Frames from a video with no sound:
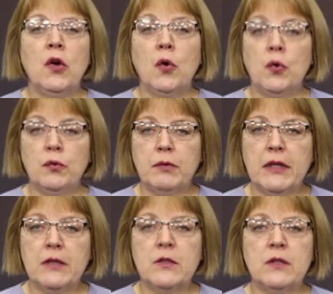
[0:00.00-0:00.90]
old
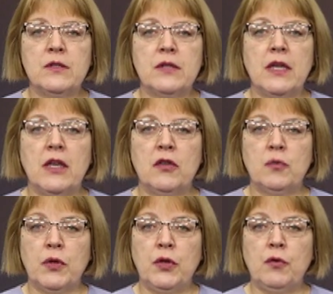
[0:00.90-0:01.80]
places and
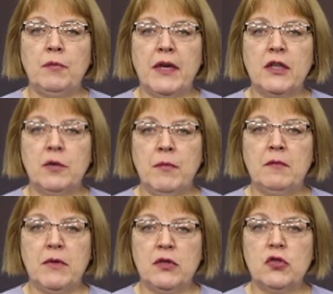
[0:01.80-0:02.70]
renew my
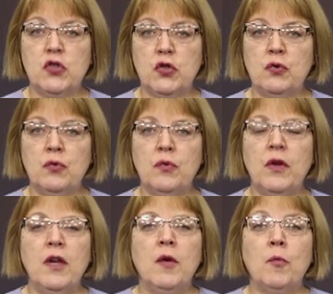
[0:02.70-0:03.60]
commitment to
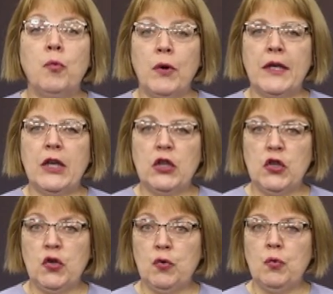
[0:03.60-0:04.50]
bringing
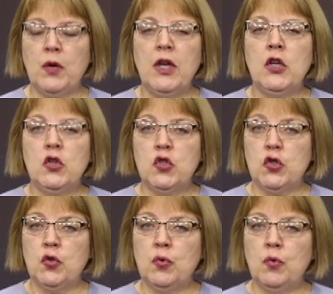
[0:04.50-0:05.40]
you
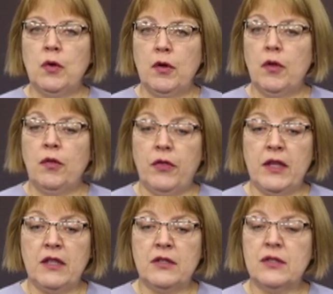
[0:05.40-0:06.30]
to
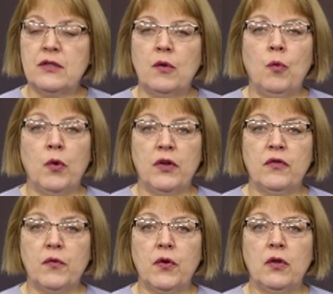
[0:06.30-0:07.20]
these
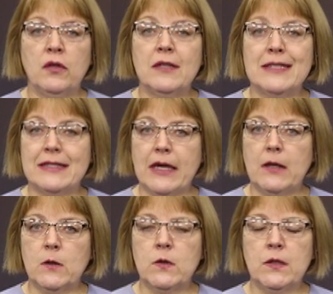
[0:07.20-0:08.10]
wonderful
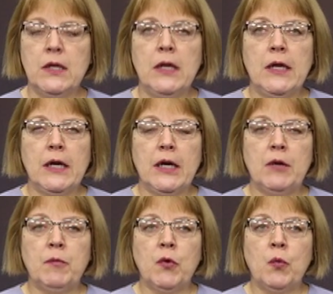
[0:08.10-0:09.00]
sites.
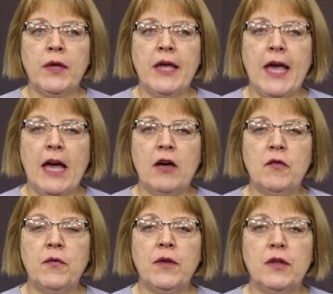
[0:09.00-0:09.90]
Um, we
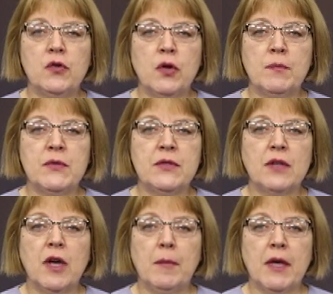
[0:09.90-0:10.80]
have uh, trips
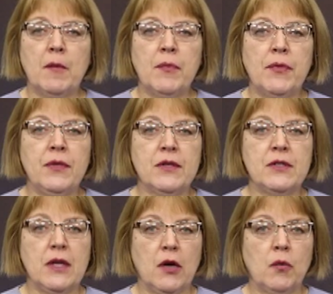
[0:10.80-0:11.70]
coming up
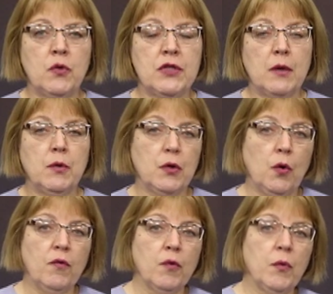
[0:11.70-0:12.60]
this year, which I will go
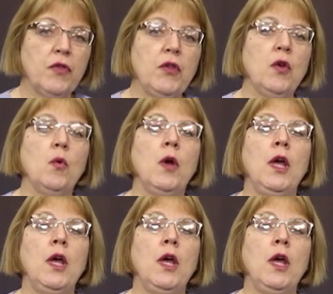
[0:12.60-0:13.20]
over with you.